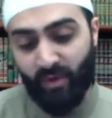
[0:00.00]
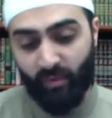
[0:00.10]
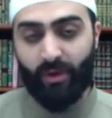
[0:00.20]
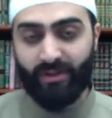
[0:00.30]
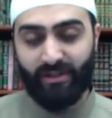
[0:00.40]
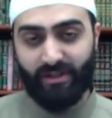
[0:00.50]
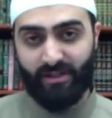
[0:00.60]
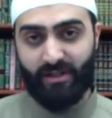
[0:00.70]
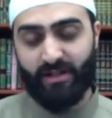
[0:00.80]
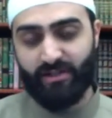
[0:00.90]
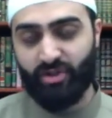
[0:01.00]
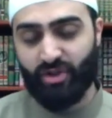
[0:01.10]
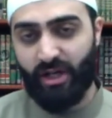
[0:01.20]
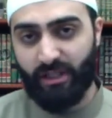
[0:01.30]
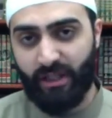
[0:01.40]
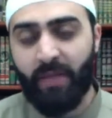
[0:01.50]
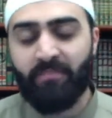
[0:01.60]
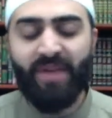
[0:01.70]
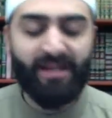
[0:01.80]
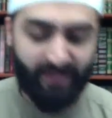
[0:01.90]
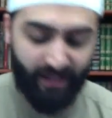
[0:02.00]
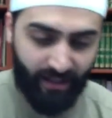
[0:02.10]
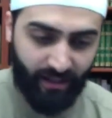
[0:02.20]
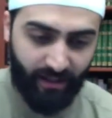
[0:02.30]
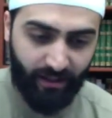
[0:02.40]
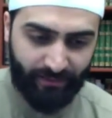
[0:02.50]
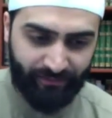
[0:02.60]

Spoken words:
We want to discuss, inshallah ta'ala.